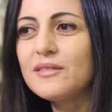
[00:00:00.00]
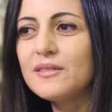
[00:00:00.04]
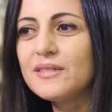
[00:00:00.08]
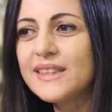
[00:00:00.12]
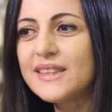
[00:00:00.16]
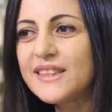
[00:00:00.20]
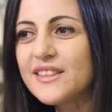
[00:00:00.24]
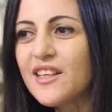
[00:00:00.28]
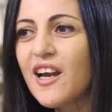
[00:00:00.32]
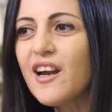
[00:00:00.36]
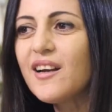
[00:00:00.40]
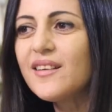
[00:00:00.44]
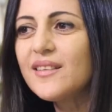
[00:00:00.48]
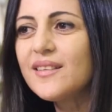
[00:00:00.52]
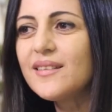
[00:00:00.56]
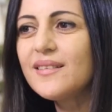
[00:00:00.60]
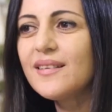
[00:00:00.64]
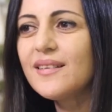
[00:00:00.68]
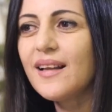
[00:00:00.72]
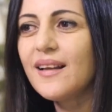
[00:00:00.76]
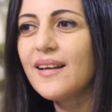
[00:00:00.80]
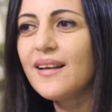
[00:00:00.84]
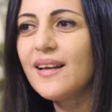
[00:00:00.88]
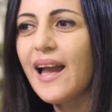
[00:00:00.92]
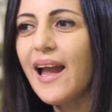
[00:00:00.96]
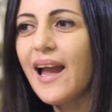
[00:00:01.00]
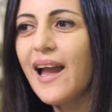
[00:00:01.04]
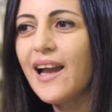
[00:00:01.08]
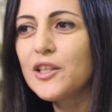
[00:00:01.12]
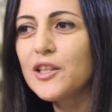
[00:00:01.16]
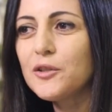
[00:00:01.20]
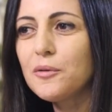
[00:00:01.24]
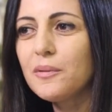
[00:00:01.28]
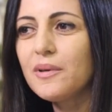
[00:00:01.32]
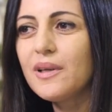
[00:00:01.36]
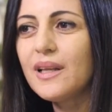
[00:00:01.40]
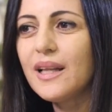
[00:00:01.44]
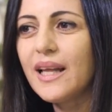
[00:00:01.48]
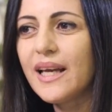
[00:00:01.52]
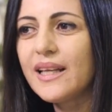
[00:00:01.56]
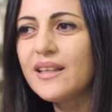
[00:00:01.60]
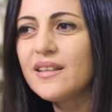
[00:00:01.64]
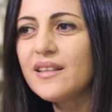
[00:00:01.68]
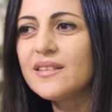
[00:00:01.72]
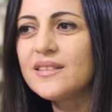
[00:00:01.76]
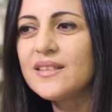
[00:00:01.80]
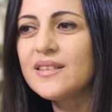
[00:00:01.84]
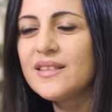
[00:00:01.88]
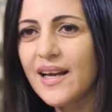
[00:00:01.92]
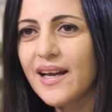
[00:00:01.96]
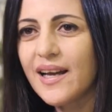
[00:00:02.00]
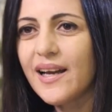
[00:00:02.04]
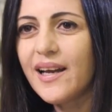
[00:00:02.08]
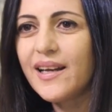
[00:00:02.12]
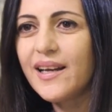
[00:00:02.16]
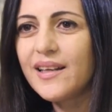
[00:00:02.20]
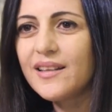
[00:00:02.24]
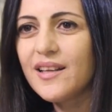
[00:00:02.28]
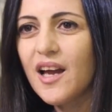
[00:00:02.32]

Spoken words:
Start actually late at night.